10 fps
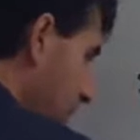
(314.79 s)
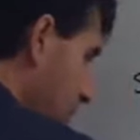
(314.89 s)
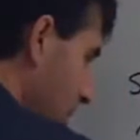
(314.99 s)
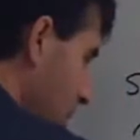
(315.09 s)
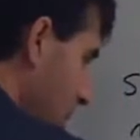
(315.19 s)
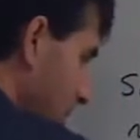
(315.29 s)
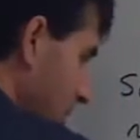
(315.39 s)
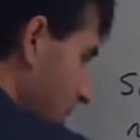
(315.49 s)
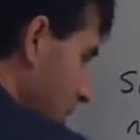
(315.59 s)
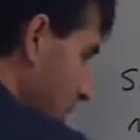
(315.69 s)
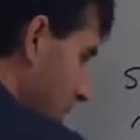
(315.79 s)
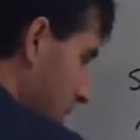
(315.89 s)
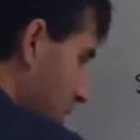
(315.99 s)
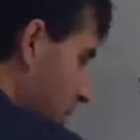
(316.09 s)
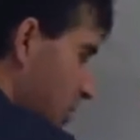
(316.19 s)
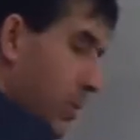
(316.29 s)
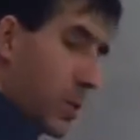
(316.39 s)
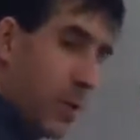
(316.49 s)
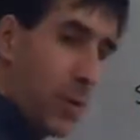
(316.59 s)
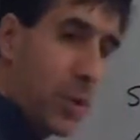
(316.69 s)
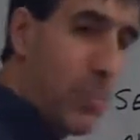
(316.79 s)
doing to these numbers? Can you see, tell me what the